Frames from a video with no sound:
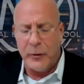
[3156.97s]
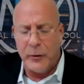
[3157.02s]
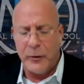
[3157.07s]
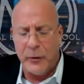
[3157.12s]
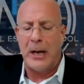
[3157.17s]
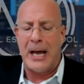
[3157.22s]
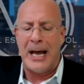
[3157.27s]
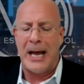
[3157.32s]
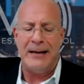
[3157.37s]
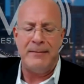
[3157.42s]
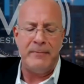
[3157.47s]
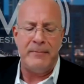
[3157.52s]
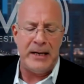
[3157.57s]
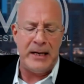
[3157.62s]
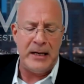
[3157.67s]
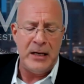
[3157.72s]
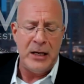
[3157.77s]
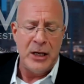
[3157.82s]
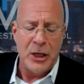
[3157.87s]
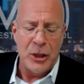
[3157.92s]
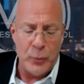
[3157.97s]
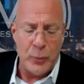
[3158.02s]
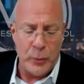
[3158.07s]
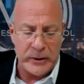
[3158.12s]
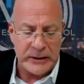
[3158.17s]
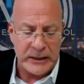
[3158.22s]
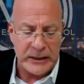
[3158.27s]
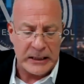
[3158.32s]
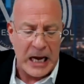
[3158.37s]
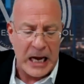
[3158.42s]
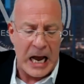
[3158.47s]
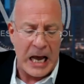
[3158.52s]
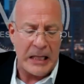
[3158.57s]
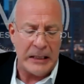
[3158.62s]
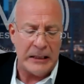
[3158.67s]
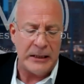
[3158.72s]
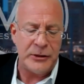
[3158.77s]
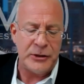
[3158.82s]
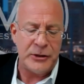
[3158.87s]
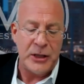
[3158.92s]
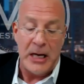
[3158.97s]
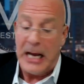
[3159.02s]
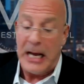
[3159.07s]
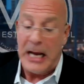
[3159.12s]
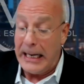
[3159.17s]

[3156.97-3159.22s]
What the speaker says: you are like me. You went to college.